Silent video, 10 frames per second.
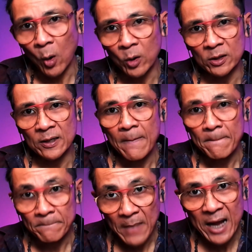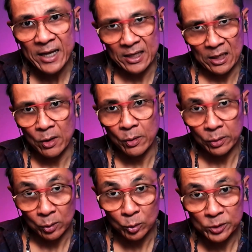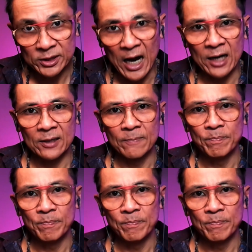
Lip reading: Kon mai ru jak